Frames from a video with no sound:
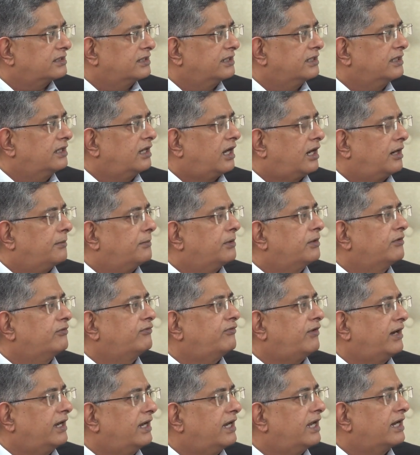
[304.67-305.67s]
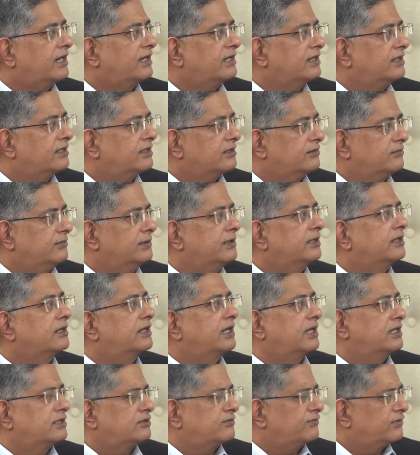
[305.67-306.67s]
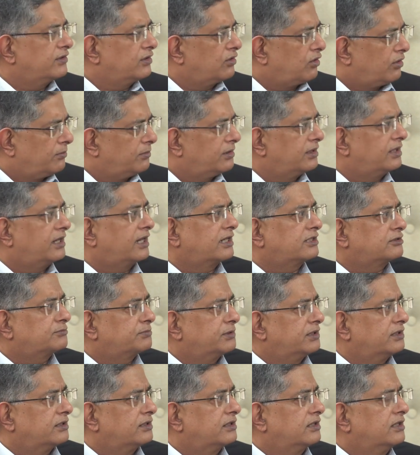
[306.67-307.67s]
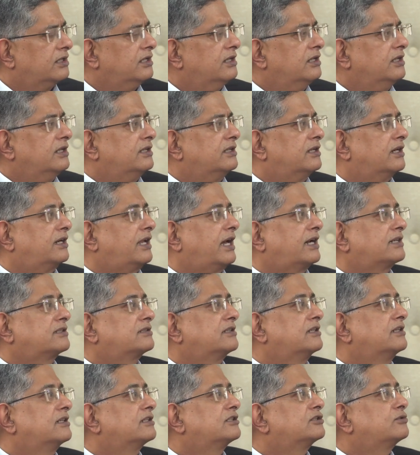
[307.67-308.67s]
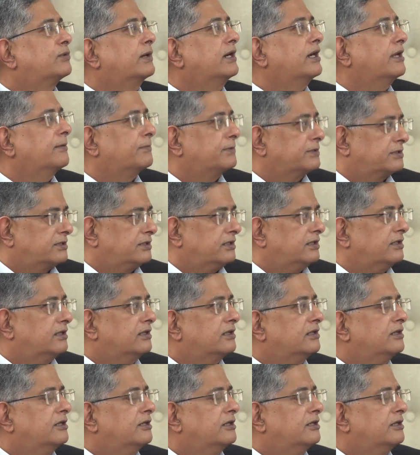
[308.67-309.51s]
rate above 5 lakh income in the case of a normal taxpayer, the tax rate is 20%.